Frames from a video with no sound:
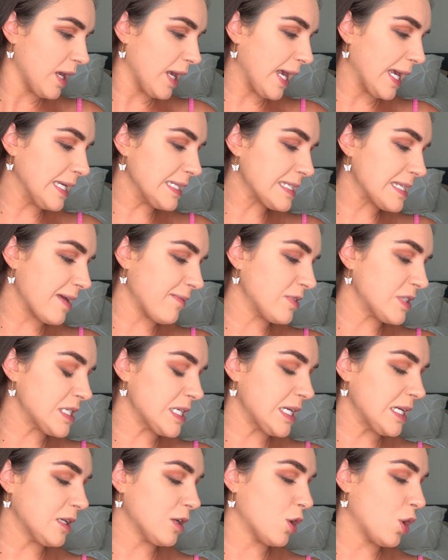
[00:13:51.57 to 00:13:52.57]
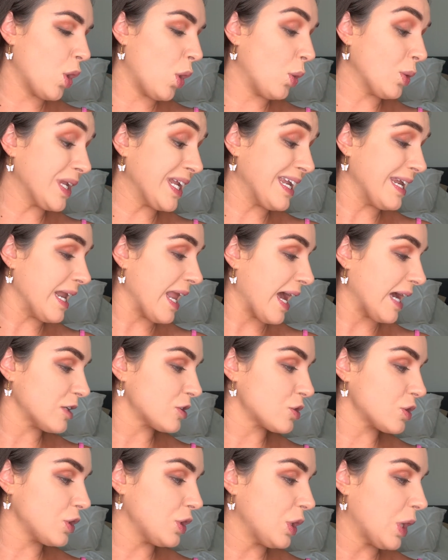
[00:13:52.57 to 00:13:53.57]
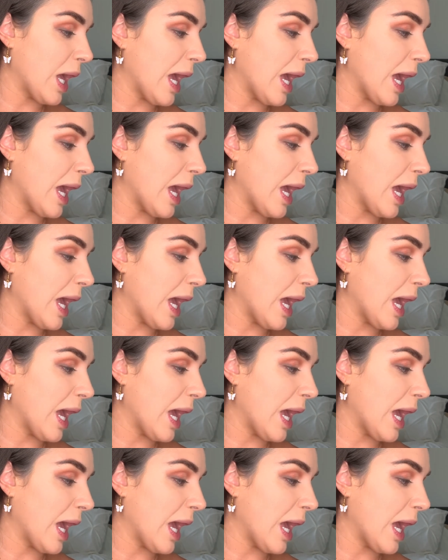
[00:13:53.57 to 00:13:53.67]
817 Golden Natural.